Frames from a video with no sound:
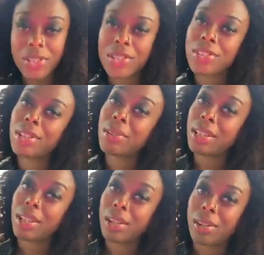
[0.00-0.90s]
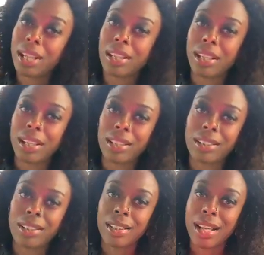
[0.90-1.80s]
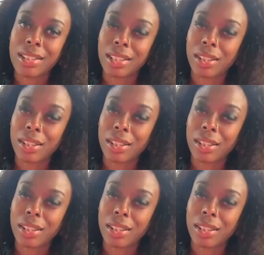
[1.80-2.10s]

Bar Sinister, you already know, LA, Goth